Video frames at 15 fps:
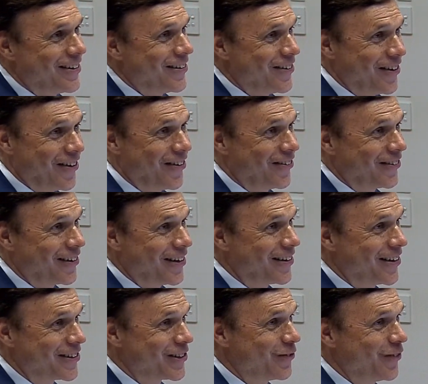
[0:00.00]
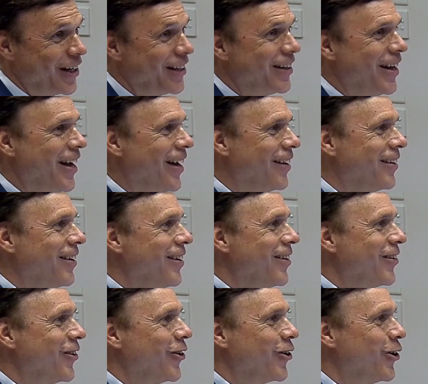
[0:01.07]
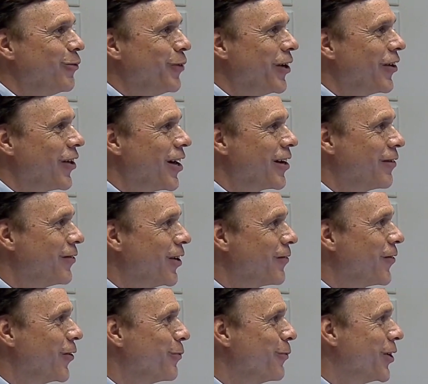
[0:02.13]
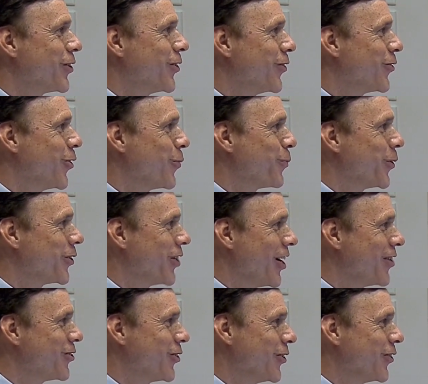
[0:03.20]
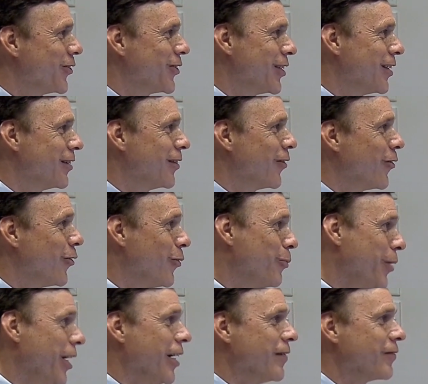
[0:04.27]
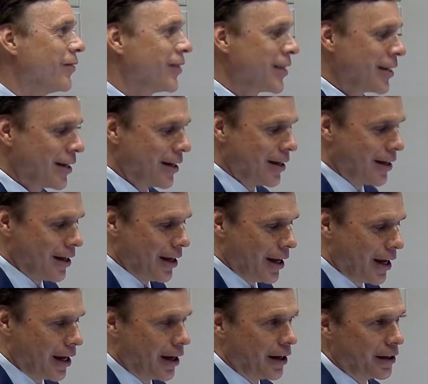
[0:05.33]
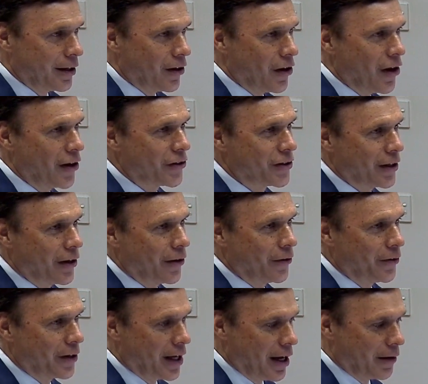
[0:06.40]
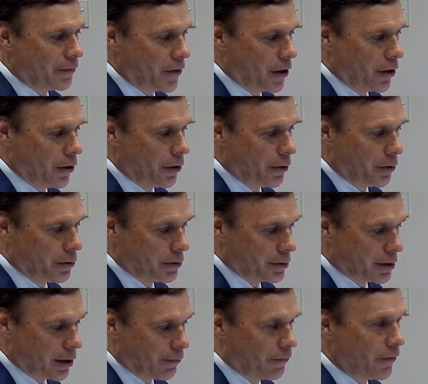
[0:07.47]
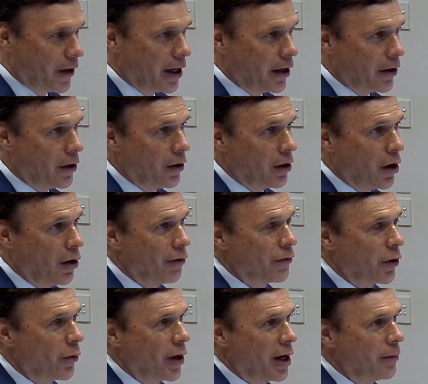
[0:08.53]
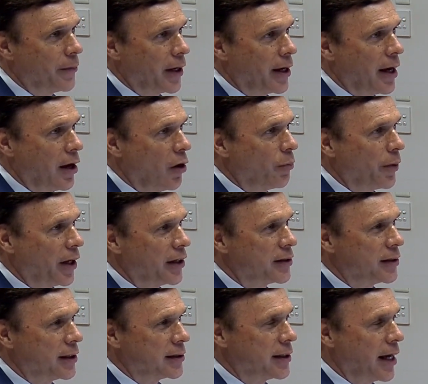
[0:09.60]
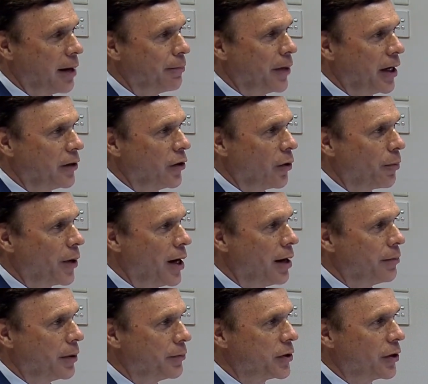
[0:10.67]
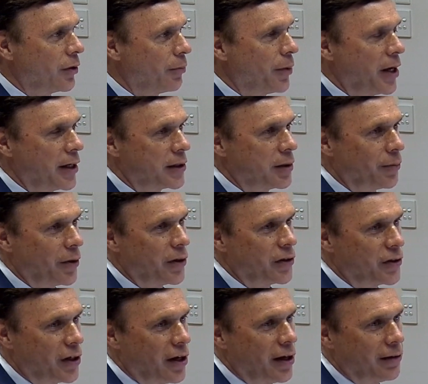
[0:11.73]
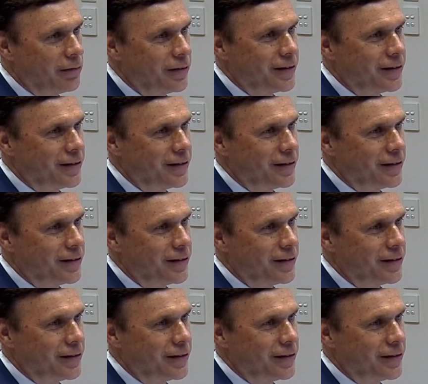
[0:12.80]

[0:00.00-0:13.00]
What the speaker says: No, it doesn't mean that. There could be a lot of different misinterpretations and the whole bit. And also, if you feel overwhelmed and helpless, does that mean your problems are impossible to solve?